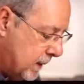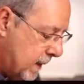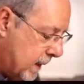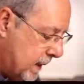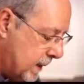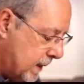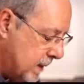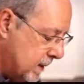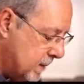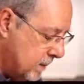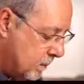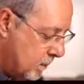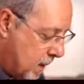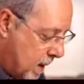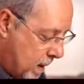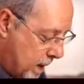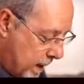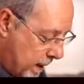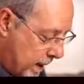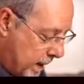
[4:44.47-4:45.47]
that is
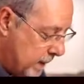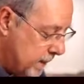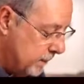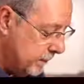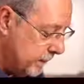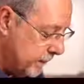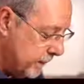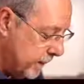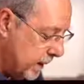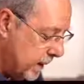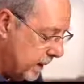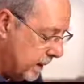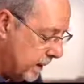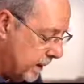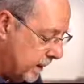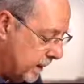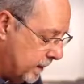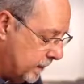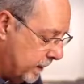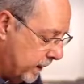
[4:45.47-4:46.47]
my
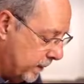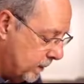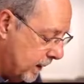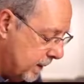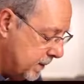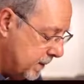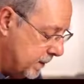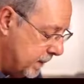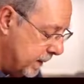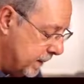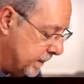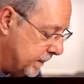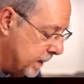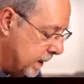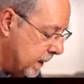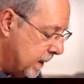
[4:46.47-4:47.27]
my ground speed.